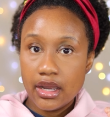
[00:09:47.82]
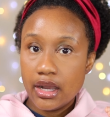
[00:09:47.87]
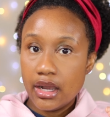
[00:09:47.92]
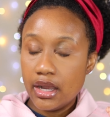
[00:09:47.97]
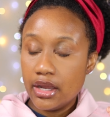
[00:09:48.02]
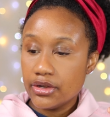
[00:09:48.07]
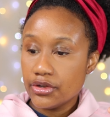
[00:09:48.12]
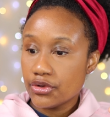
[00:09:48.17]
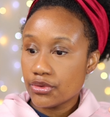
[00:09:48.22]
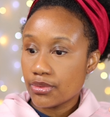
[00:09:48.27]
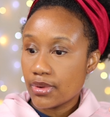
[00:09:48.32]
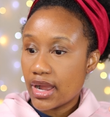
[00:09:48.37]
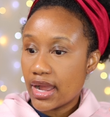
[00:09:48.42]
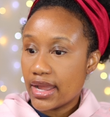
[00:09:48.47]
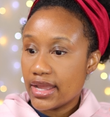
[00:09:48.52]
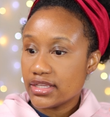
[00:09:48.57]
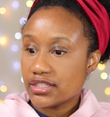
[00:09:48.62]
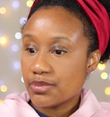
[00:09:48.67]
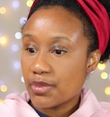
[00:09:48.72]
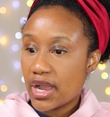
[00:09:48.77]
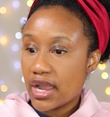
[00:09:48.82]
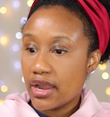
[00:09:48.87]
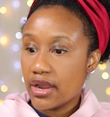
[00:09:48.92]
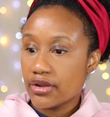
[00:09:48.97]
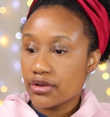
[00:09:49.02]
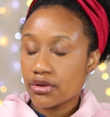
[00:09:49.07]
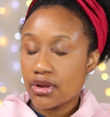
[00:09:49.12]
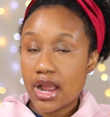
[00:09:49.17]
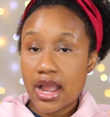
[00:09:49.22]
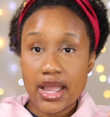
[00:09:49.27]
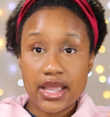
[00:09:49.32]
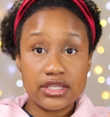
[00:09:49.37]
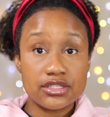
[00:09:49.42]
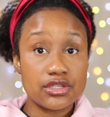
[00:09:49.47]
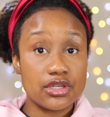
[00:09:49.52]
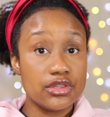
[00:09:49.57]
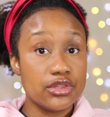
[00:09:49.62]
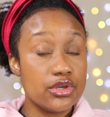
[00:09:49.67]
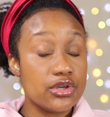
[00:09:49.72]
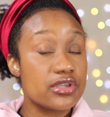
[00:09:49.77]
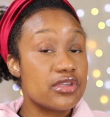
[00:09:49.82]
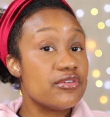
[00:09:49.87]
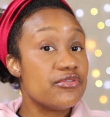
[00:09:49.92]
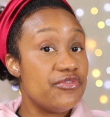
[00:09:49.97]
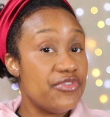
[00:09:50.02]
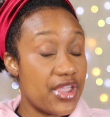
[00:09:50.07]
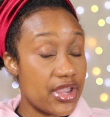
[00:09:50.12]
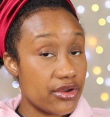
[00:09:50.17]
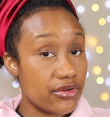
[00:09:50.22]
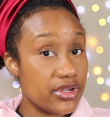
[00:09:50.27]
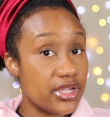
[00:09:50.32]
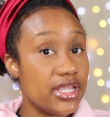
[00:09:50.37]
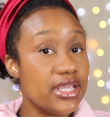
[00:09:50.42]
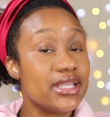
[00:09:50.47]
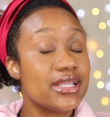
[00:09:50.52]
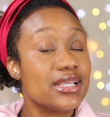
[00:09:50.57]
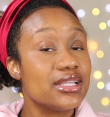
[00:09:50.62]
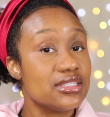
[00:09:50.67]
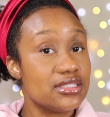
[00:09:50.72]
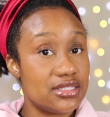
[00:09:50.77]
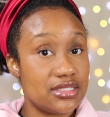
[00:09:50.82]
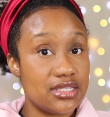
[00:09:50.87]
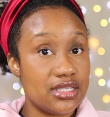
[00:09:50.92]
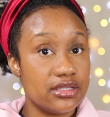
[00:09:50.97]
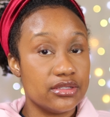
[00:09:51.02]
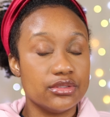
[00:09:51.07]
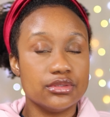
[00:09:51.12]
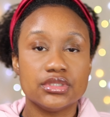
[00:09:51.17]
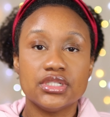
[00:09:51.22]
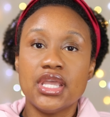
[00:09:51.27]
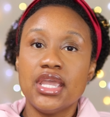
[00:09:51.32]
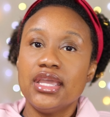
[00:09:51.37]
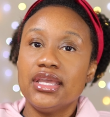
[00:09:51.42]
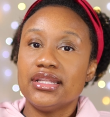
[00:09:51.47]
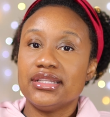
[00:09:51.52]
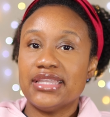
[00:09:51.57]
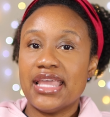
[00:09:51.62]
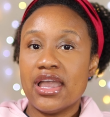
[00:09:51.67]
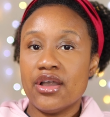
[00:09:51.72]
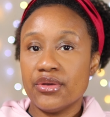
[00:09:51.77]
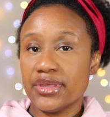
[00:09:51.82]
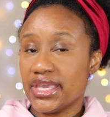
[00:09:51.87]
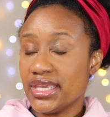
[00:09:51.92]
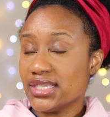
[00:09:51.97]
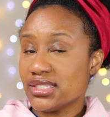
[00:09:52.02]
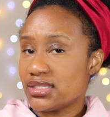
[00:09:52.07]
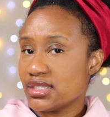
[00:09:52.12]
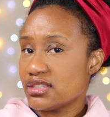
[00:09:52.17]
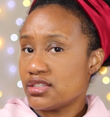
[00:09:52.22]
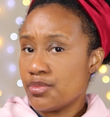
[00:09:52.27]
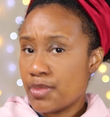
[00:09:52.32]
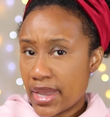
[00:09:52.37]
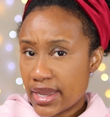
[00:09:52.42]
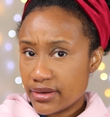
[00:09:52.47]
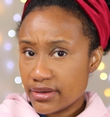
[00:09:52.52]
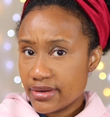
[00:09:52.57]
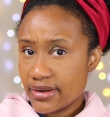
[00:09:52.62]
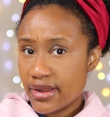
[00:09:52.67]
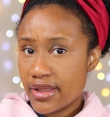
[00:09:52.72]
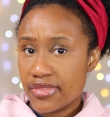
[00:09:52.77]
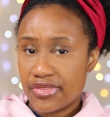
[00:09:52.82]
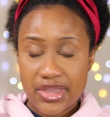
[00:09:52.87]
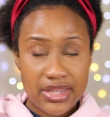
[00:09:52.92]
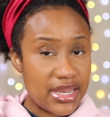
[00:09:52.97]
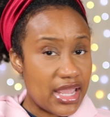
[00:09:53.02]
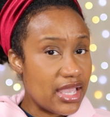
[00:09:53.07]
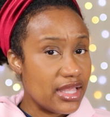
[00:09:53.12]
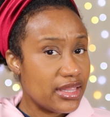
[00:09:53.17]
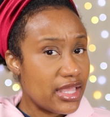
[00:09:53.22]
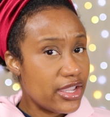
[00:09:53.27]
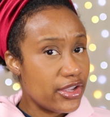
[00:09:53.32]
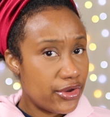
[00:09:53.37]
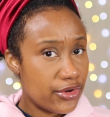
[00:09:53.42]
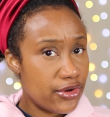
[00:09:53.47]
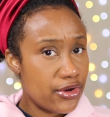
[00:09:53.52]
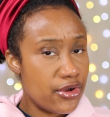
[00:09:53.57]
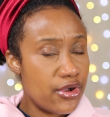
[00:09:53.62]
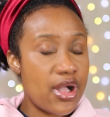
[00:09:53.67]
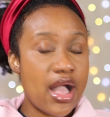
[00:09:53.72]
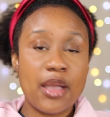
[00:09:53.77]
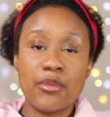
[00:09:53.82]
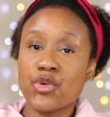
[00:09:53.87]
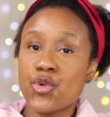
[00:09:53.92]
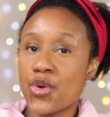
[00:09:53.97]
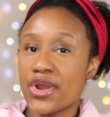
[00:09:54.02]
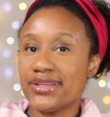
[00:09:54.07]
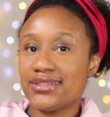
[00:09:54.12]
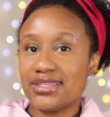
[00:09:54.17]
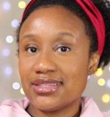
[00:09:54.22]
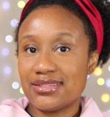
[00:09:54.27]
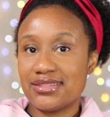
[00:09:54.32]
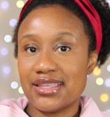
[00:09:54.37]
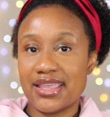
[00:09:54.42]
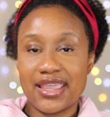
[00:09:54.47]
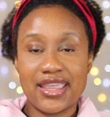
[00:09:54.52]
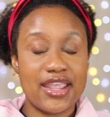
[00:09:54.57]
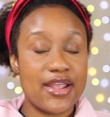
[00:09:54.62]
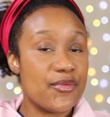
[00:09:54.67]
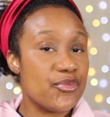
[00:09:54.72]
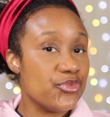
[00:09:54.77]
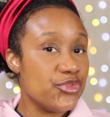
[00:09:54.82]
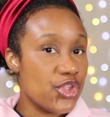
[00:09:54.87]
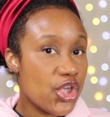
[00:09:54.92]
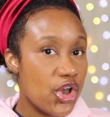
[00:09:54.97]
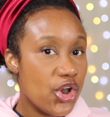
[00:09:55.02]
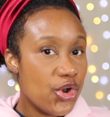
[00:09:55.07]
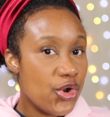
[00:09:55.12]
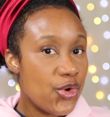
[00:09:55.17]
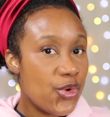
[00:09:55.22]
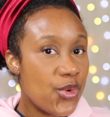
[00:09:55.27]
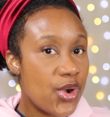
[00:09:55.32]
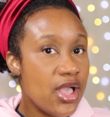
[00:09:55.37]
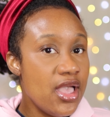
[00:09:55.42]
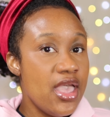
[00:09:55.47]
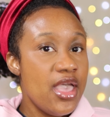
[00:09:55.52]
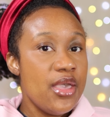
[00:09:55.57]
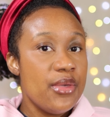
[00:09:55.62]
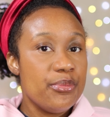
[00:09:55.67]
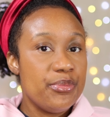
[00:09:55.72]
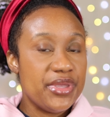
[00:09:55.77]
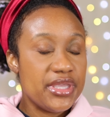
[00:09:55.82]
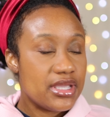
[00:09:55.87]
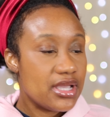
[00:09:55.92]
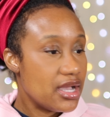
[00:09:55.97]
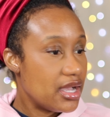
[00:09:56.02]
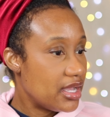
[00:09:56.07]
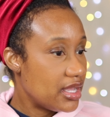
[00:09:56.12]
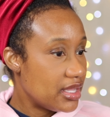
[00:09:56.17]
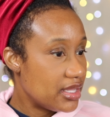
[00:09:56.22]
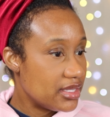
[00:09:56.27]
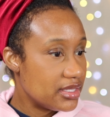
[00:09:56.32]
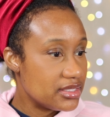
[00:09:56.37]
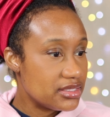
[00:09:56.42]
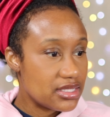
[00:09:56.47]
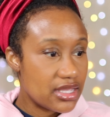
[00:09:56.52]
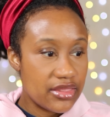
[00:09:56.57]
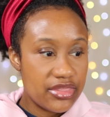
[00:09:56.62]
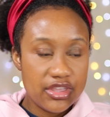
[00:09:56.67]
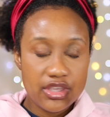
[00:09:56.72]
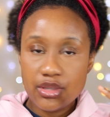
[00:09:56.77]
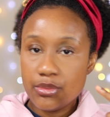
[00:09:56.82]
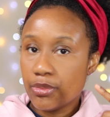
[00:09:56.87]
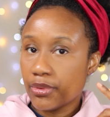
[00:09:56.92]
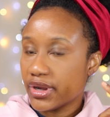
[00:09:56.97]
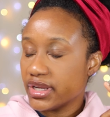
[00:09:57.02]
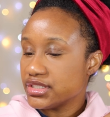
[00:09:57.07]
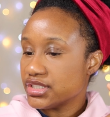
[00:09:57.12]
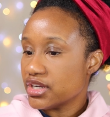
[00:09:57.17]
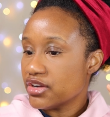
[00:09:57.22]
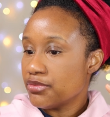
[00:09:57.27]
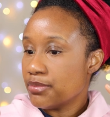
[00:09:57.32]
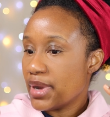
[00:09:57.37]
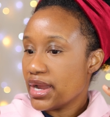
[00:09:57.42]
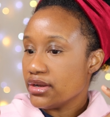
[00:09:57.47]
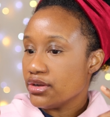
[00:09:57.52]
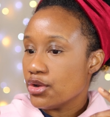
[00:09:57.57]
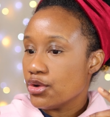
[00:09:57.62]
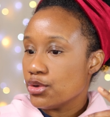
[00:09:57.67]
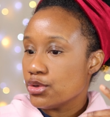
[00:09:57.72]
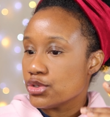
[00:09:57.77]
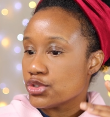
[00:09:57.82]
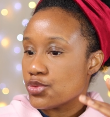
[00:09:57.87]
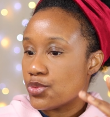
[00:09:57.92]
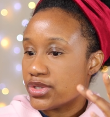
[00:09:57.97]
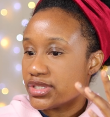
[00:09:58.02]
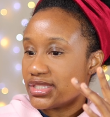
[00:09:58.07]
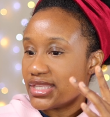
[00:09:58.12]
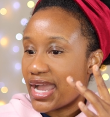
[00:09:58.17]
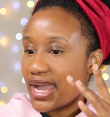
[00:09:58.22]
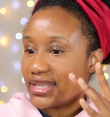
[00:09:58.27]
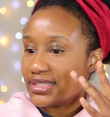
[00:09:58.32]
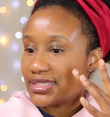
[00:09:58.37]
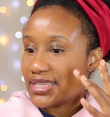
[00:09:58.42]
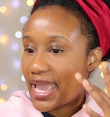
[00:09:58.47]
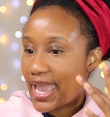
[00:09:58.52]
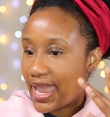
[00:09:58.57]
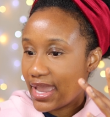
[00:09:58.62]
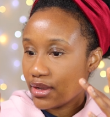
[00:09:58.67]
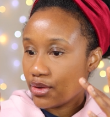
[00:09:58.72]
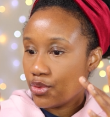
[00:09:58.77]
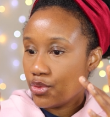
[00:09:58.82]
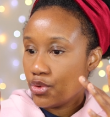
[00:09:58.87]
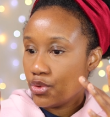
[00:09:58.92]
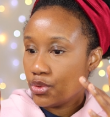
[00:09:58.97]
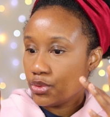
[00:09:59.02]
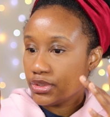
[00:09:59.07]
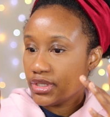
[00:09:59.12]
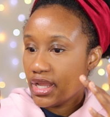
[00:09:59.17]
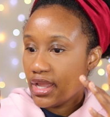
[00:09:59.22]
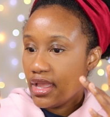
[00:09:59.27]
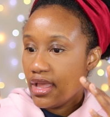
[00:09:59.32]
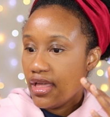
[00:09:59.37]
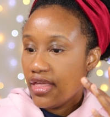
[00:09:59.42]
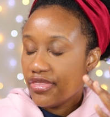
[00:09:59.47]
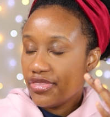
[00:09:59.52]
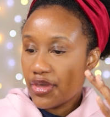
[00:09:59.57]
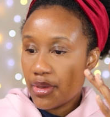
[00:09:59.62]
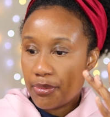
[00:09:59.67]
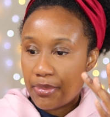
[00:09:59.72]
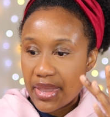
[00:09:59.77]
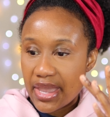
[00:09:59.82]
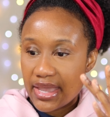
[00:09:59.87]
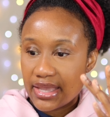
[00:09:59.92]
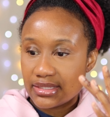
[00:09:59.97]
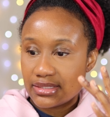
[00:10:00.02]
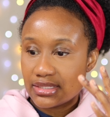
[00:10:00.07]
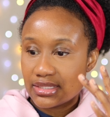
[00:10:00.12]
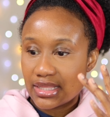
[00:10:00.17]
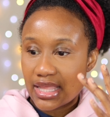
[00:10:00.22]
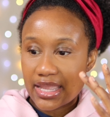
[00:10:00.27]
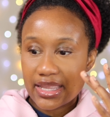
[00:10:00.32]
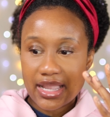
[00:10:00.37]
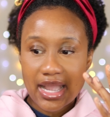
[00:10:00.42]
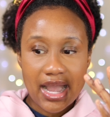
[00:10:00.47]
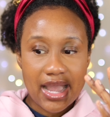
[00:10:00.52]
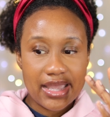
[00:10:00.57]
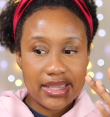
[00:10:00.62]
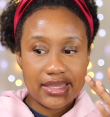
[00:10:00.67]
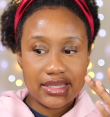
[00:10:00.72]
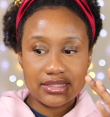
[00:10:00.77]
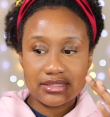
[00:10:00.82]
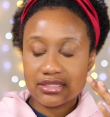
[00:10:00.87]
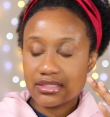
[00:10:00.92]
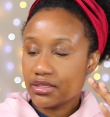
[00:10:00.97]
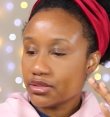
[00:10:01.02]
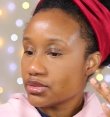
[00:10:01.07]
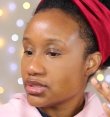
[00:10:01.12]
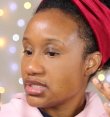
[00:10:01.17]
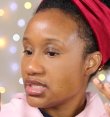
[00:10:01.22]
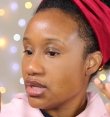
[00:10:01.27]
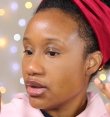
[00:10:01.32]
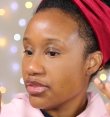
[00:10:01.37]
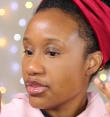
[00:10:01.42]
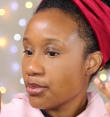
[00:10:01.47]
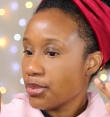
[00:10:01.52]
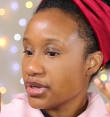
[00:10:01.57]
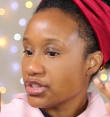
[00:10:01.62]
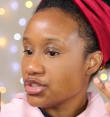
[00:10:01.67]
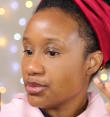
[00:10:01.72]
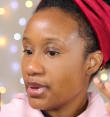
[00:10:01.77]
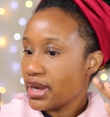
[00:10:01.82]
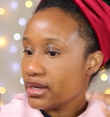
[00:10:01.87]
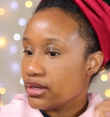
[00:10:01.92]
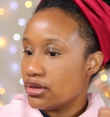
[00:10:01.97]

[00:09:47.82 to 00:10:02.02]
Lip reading: under eyes. My under eyes look very concealed. Now, is this better than LA Girl? I'm going to say no, because the bridge of my nose was not tackled the best. Like, I can still see on the bridge of my